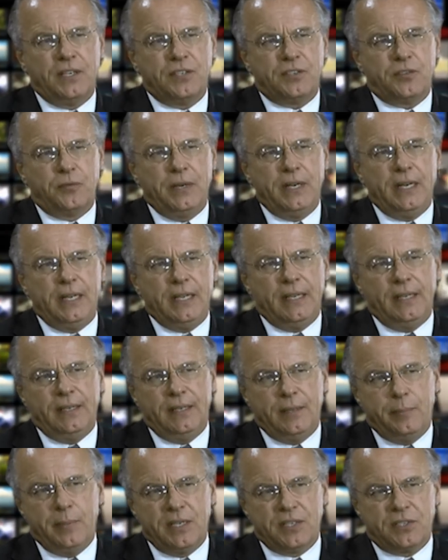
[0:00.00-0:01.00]
is really
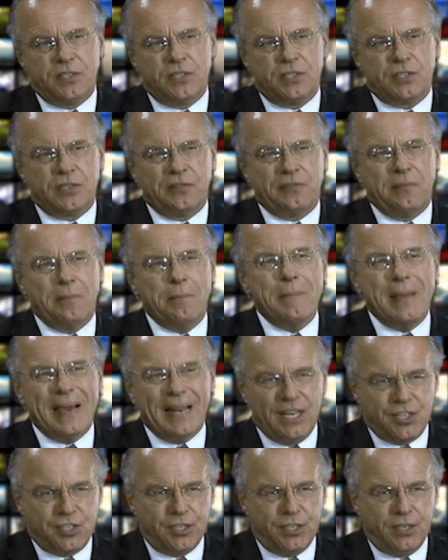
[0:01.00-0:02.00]
in the business of
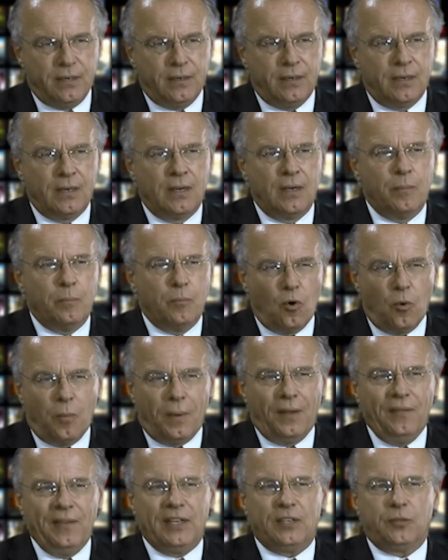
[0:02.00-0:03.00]
managing
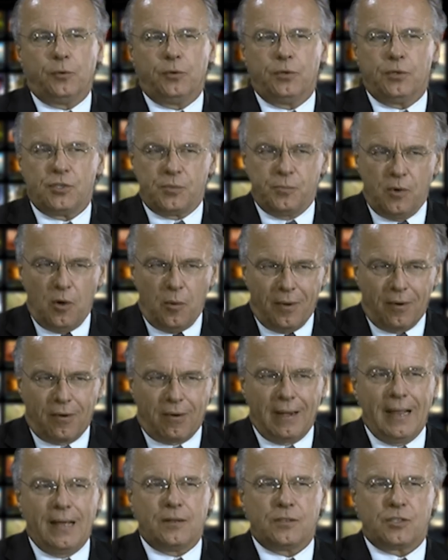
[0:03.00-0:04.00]
mobile networks, mobile
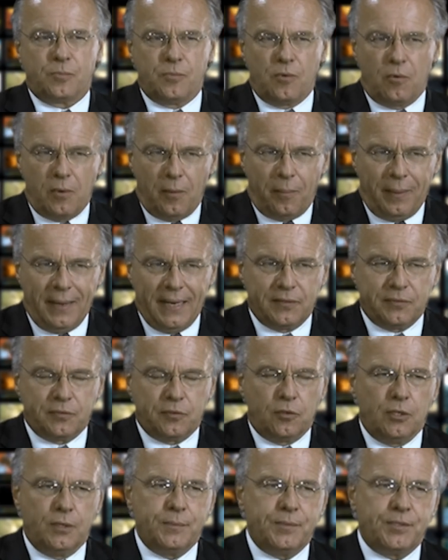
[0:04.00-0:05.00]
clouds, mobile
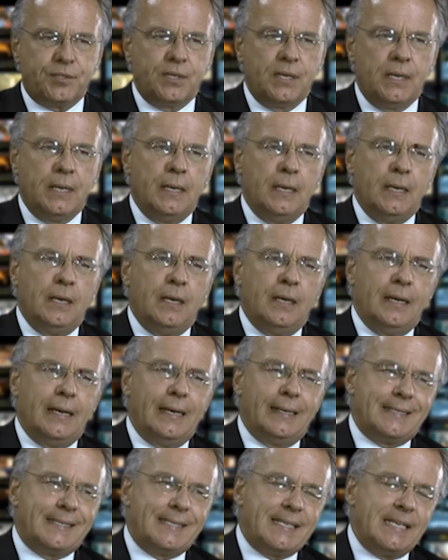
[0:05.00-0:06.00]
platforms,
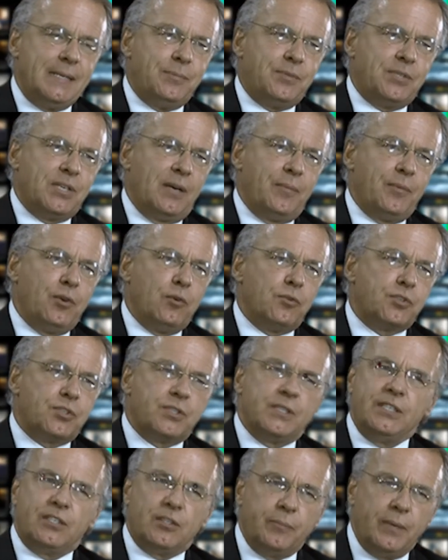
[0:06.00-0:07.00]
at the same time you
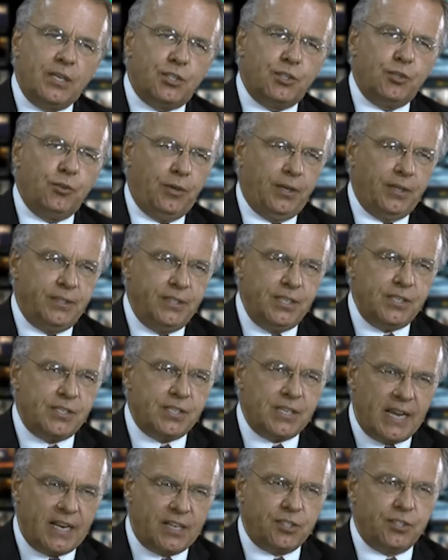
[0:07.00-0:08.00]
also need to make sure that
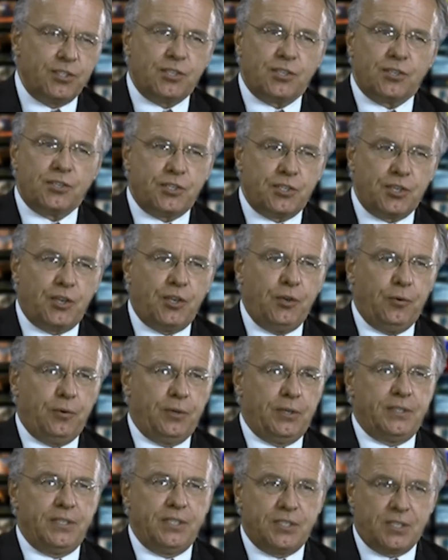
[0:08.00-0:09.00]
these actions are
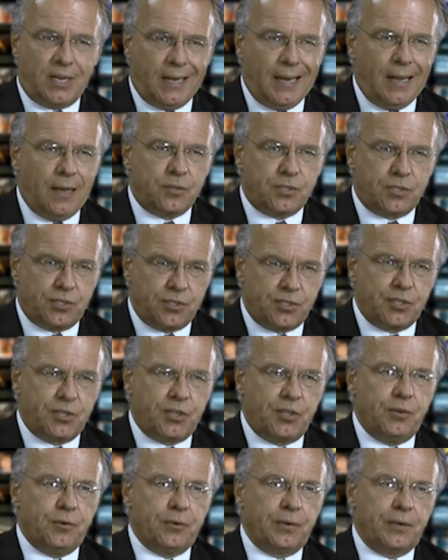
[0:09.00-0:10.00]
secured and these clouds are
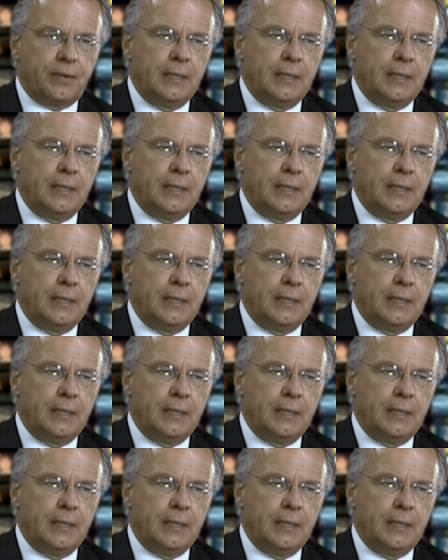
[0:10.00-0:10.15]
secured.